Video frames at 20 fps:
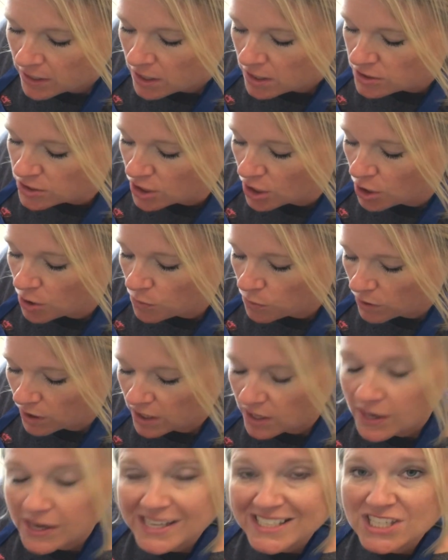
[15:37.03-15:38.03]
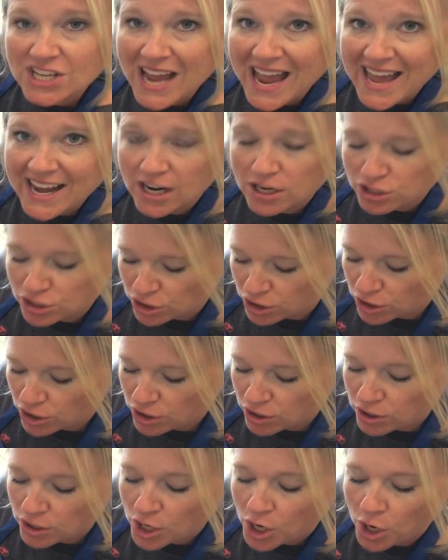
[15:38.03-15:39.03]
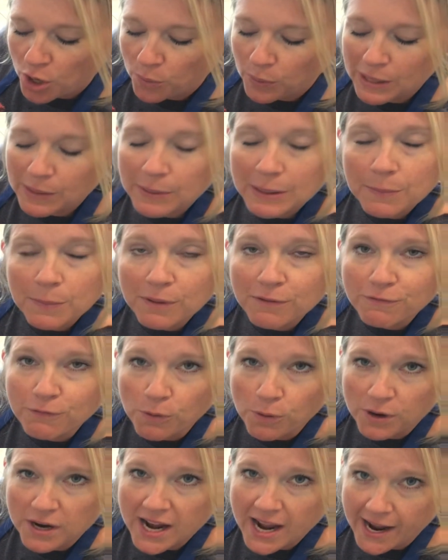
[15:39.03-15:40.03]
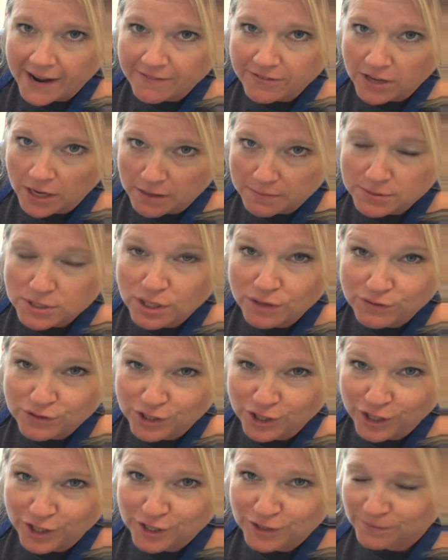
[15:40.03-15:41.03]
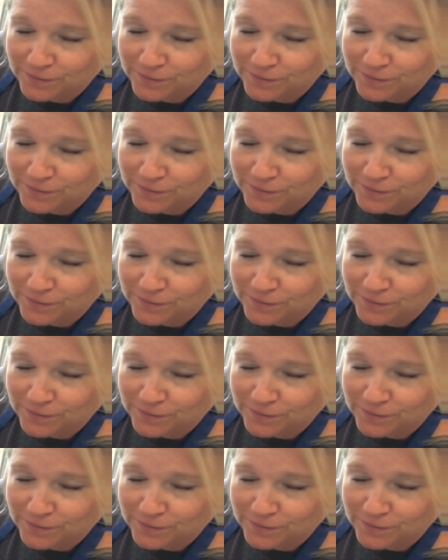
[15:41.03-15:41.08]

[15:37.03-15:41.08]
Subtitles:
So we're going to add our sugar. We went with 4.5 cups of sugar.